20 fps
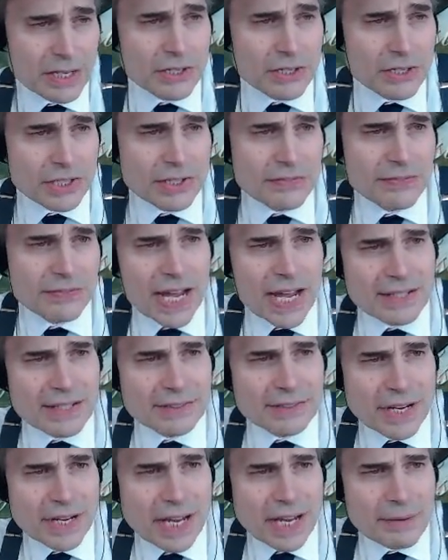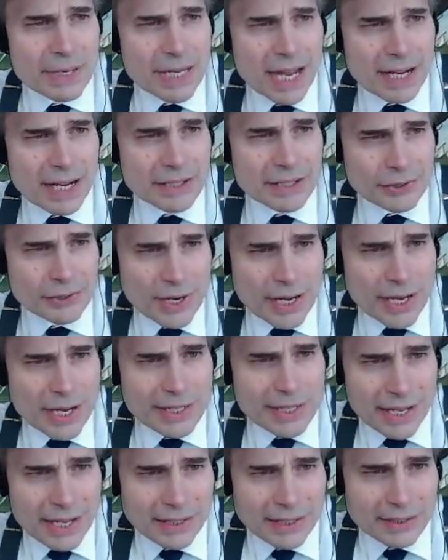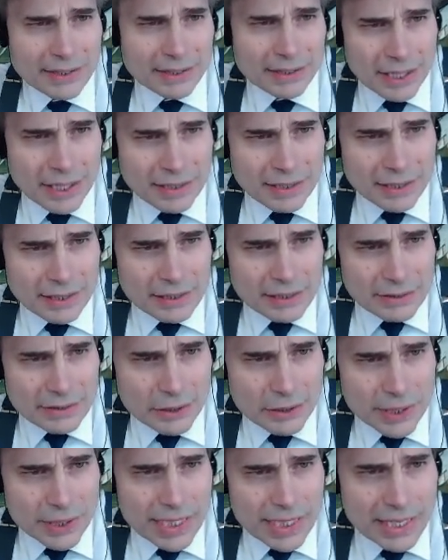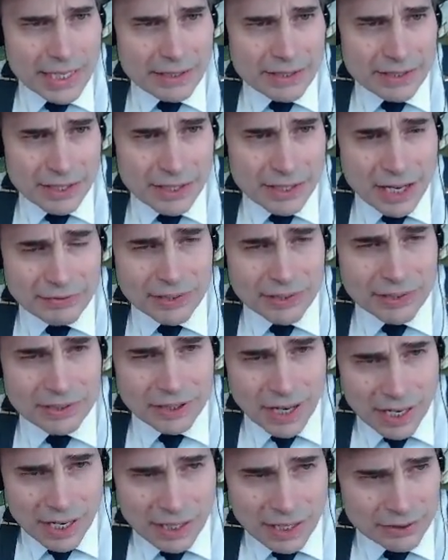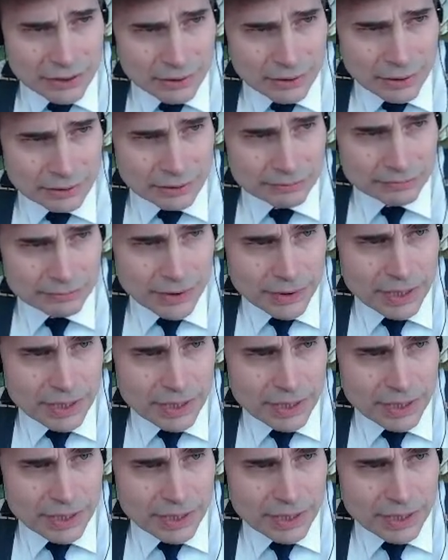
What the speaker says: She finds Jamie on a train heading to London, so he gets off to talk to her.